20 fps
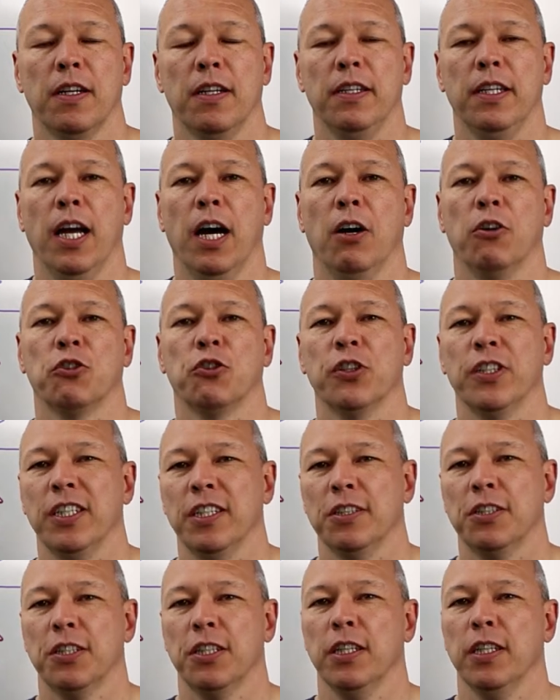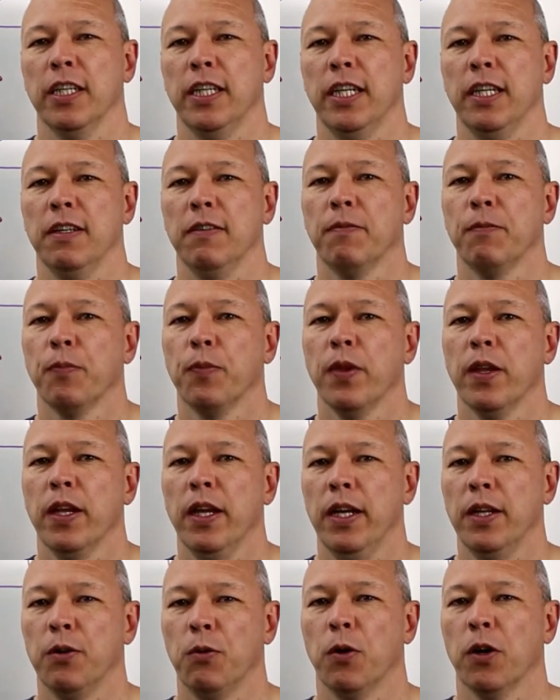Now, traditionally,
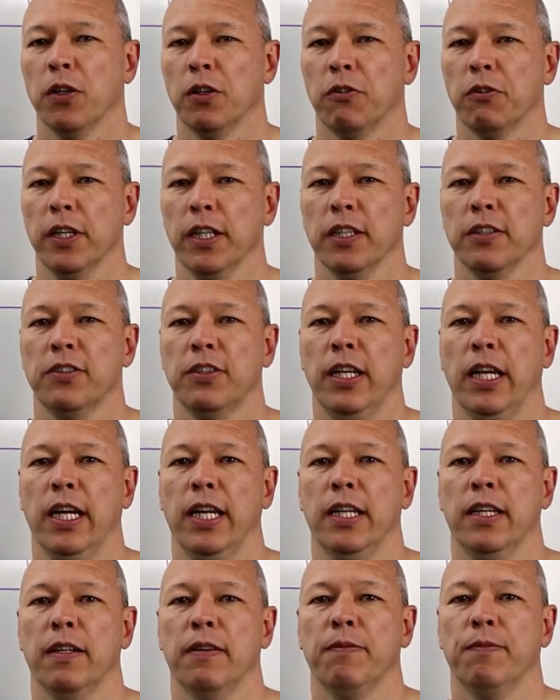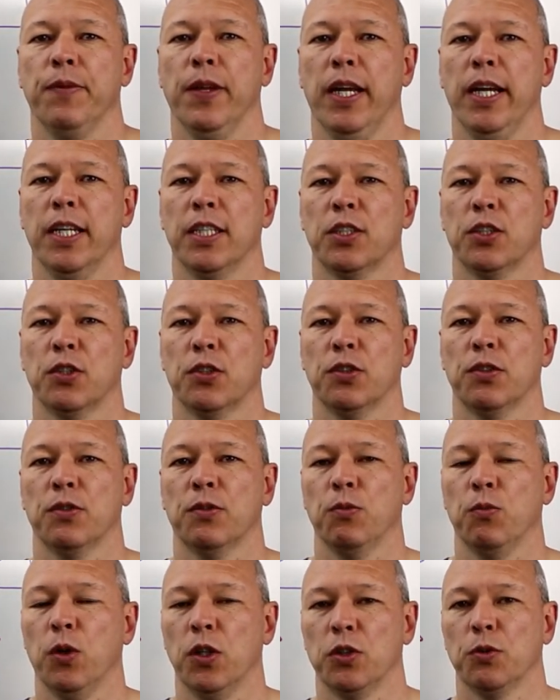in the world of real estate, it
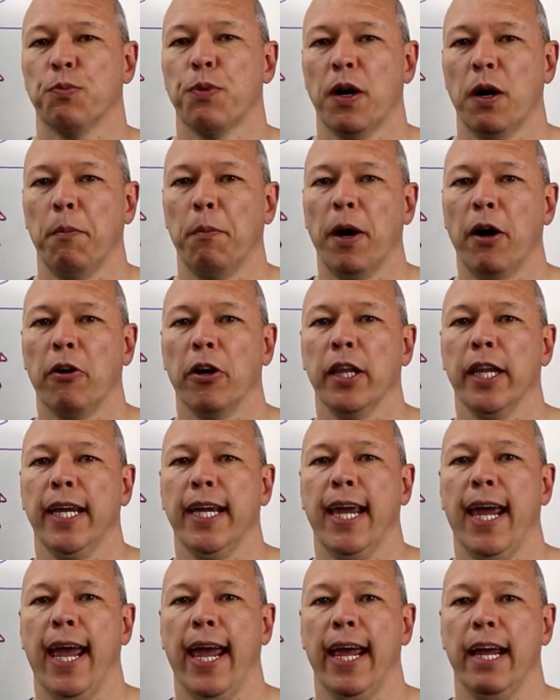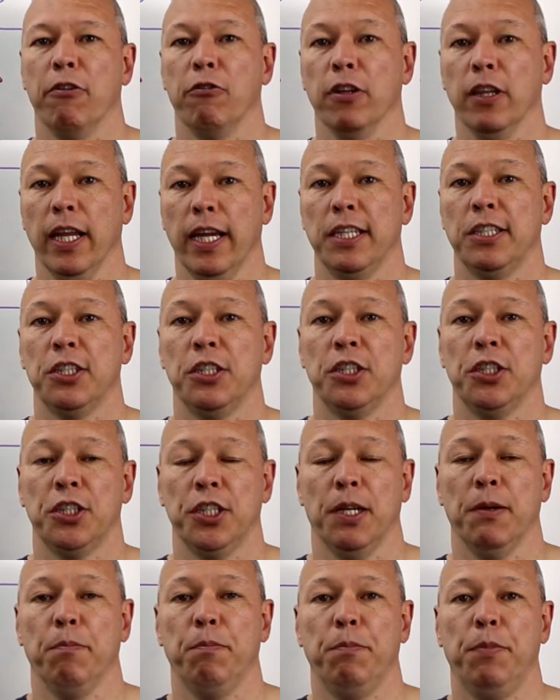was primarily a
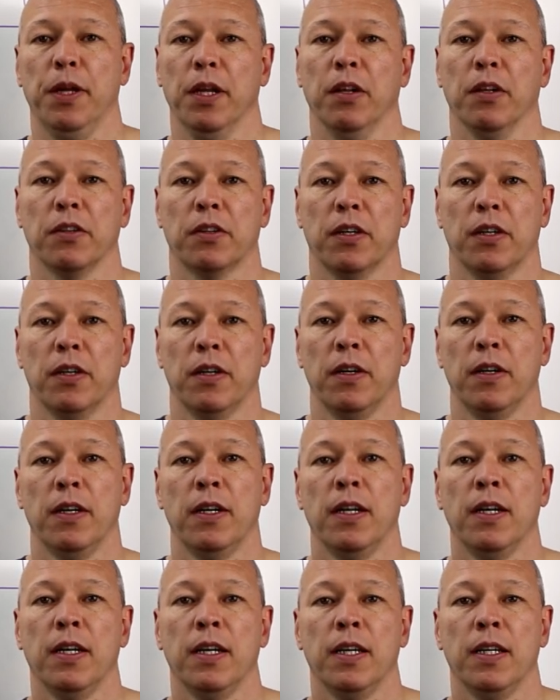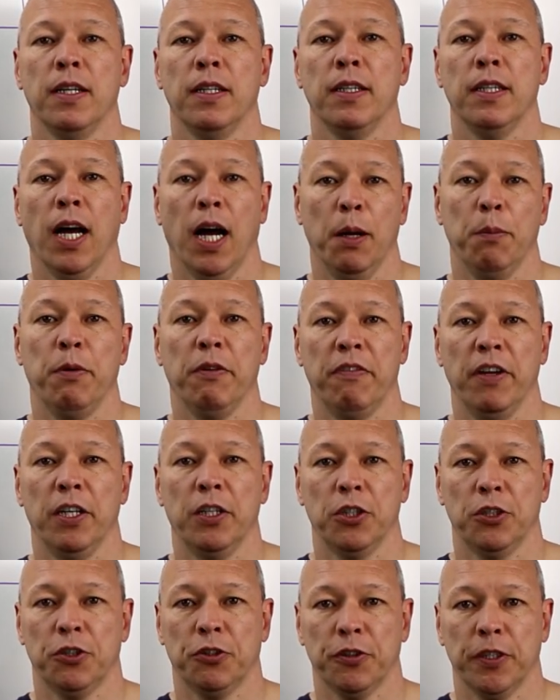relationship built type of
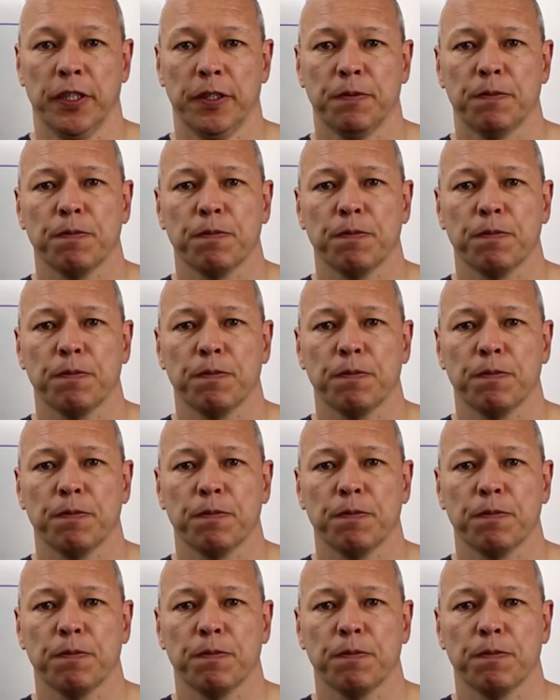industry.